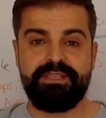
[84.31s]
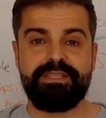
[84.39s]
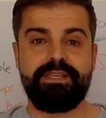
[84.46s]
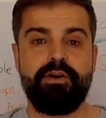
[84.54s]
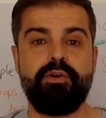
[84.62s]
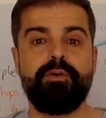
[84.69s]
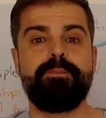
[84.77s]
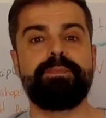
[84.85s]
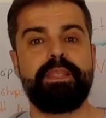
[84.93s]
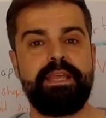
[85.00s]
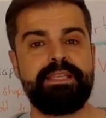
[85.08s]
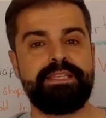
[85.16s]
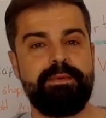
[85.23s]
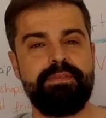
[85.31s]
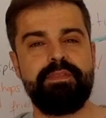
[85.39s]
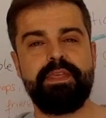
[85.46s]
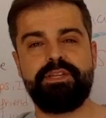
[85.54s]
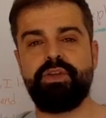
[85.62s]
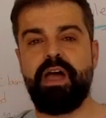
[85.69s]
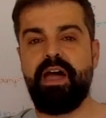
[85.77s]
So it is something
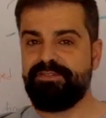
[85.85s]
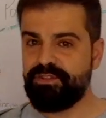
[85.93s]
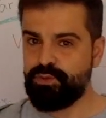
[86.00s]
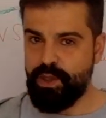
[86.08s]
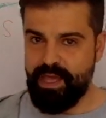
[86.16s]
that you have to